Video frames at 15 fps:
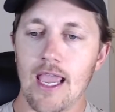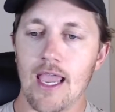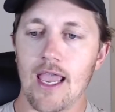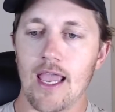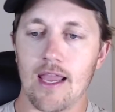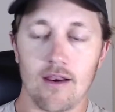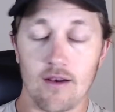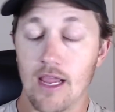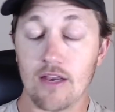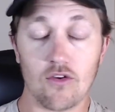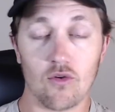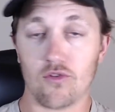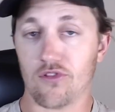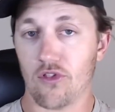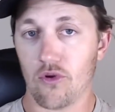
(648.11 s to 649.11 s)
and do
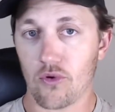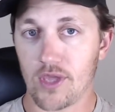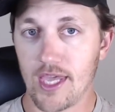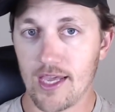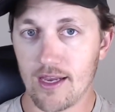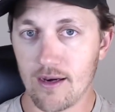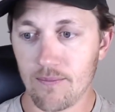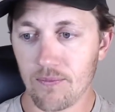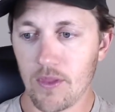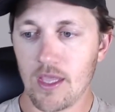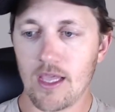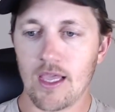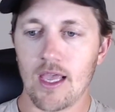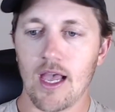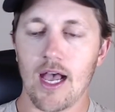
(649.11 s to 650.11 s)
as a little kid.
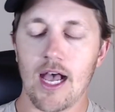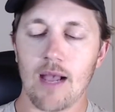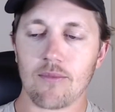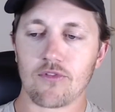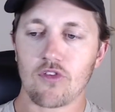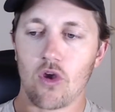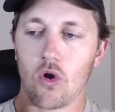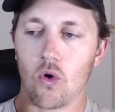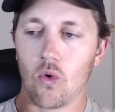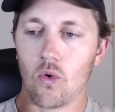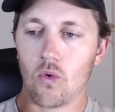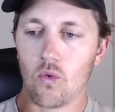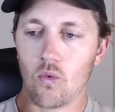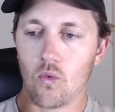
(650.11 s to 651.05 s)
So